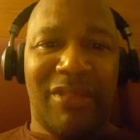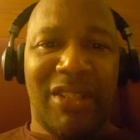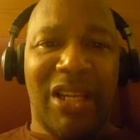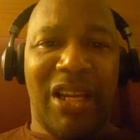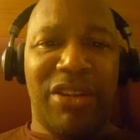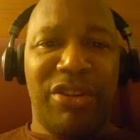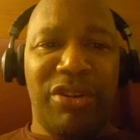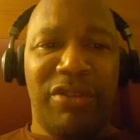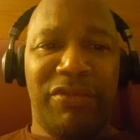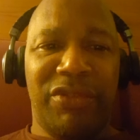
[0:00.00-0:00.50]

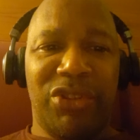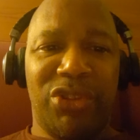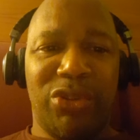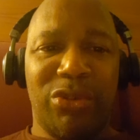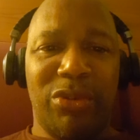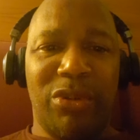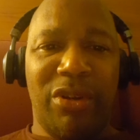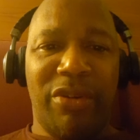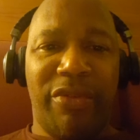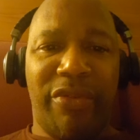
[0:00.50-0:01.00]
Are you of the
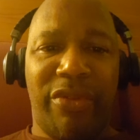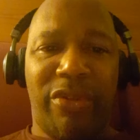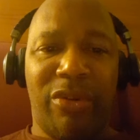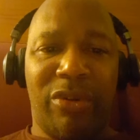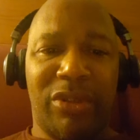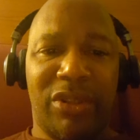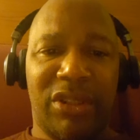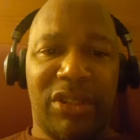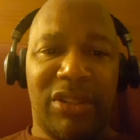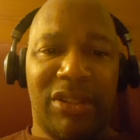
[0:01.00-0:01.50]
school of
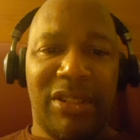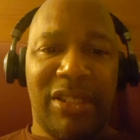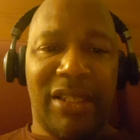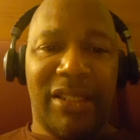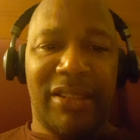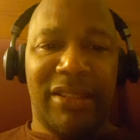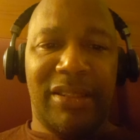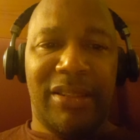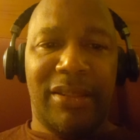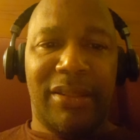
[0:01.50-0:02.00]
thought
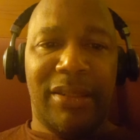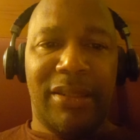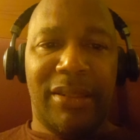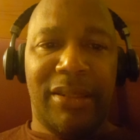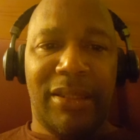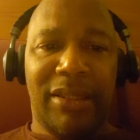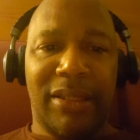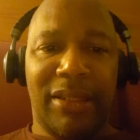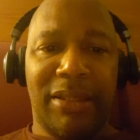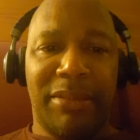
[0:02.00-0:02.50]
that
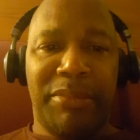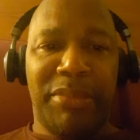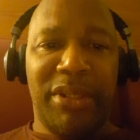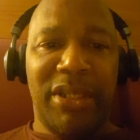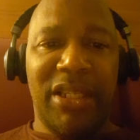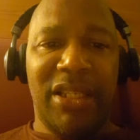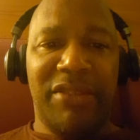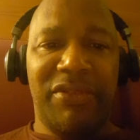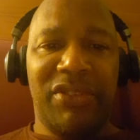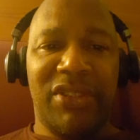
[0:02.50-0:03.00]

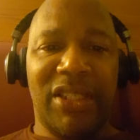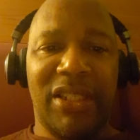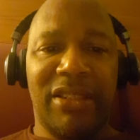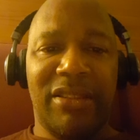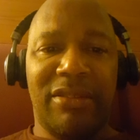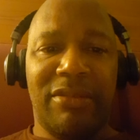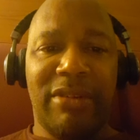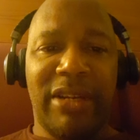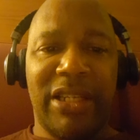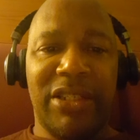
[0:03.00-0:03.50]
believes that
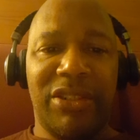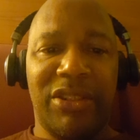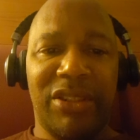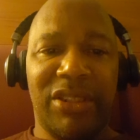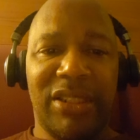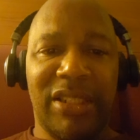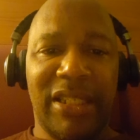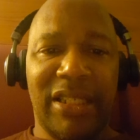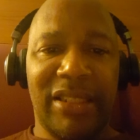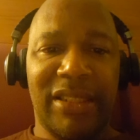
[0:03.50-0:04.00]

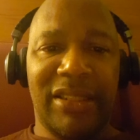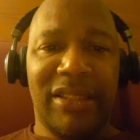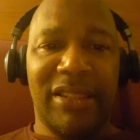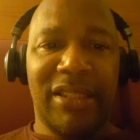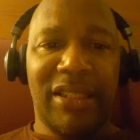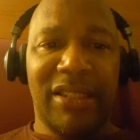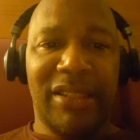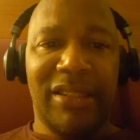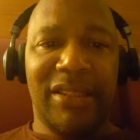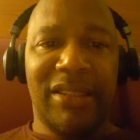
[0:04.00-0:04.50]
righteousness
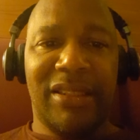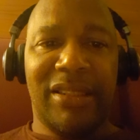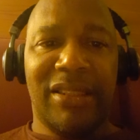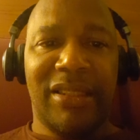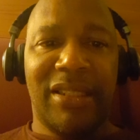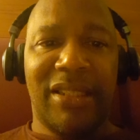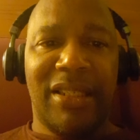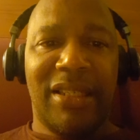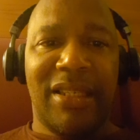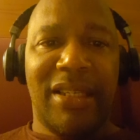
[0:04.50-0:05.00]
is
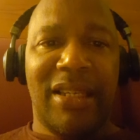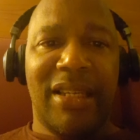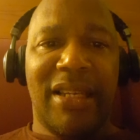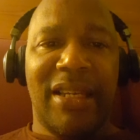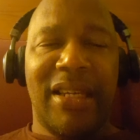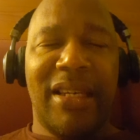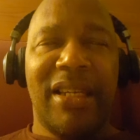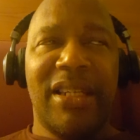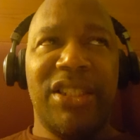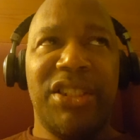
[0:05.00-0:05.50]

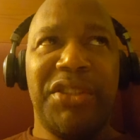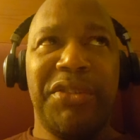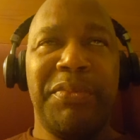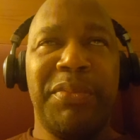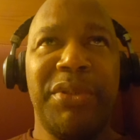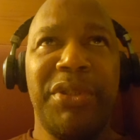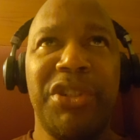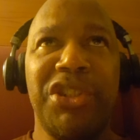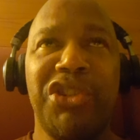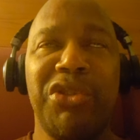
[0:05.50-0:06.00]
a
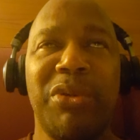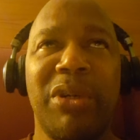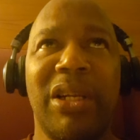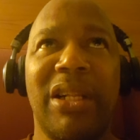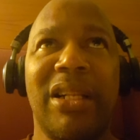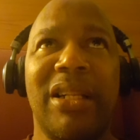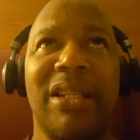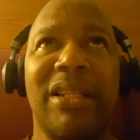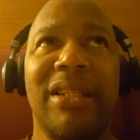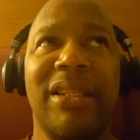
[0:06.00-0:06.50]

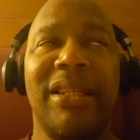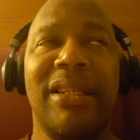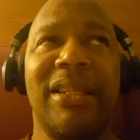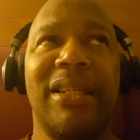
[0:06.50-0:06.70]
spiritual